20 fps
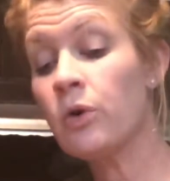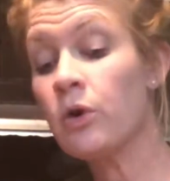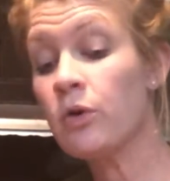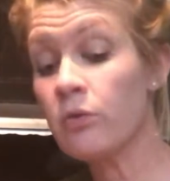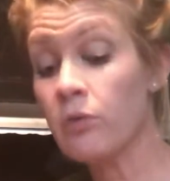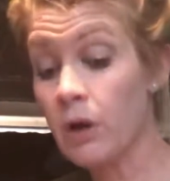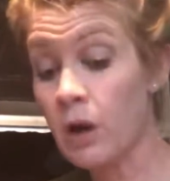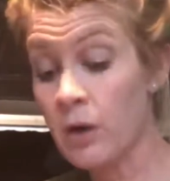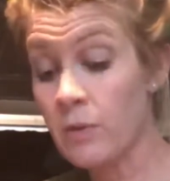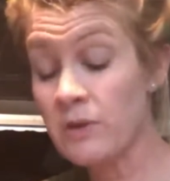
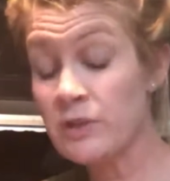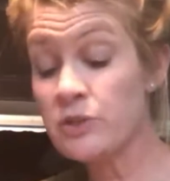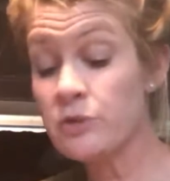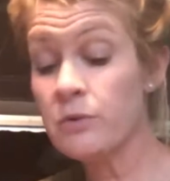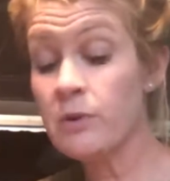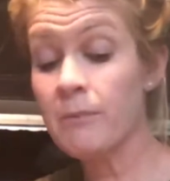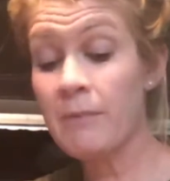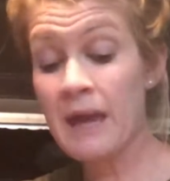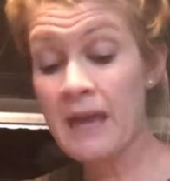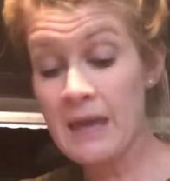grow into
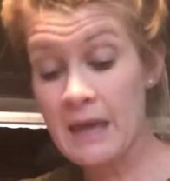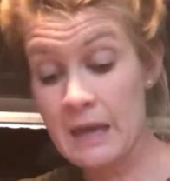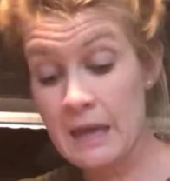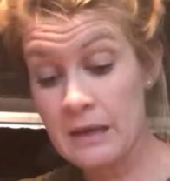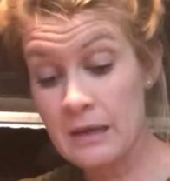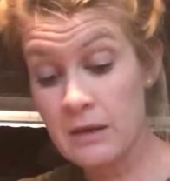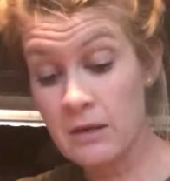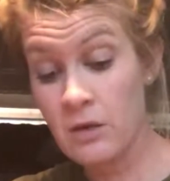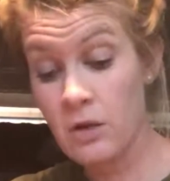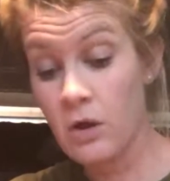a
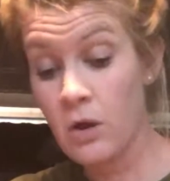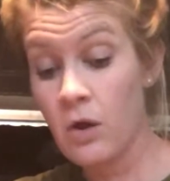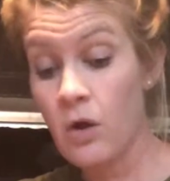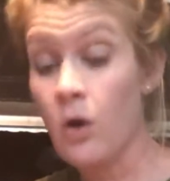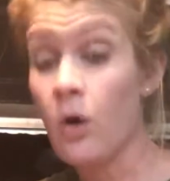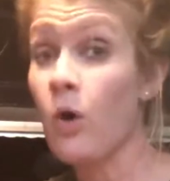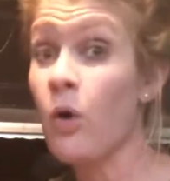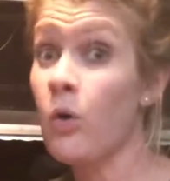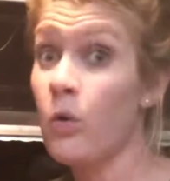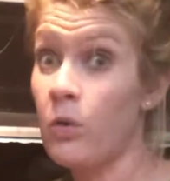man
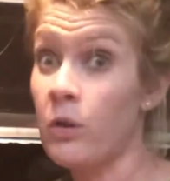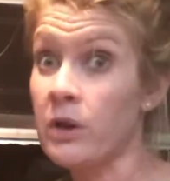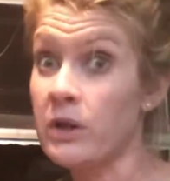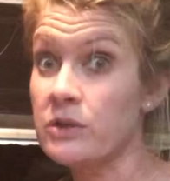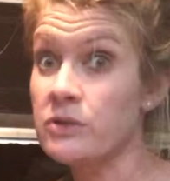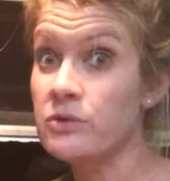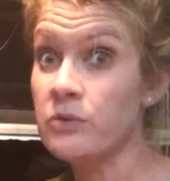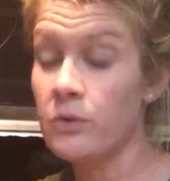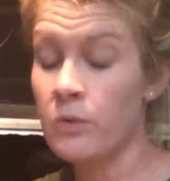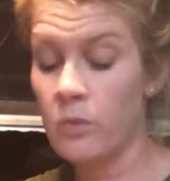or
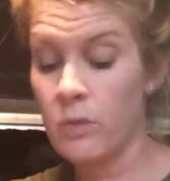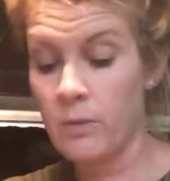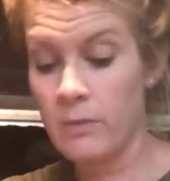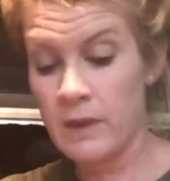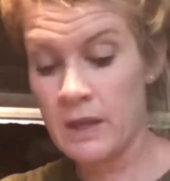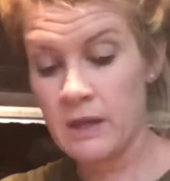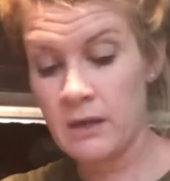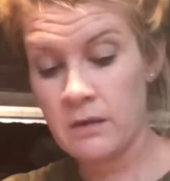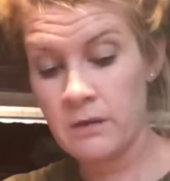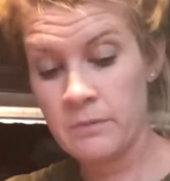into a
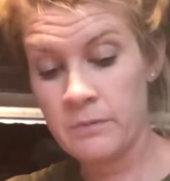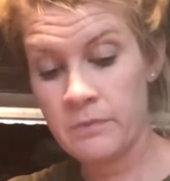woman.